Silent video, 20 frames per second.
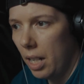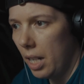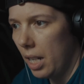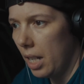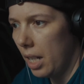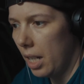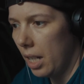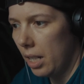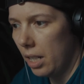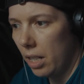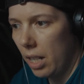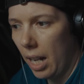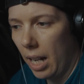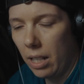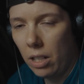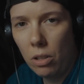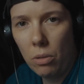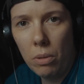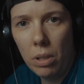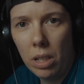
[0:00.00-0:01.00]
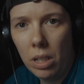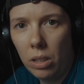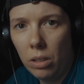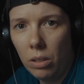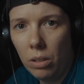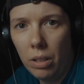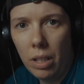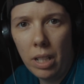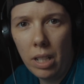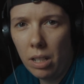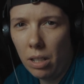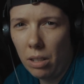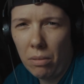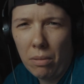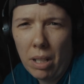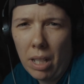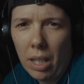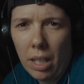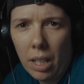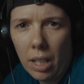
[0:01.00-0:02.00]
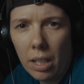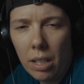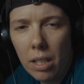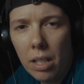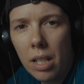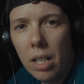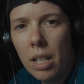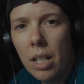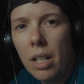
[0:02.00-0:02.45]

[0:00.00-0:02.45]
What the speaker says: and it has to include these 3 things.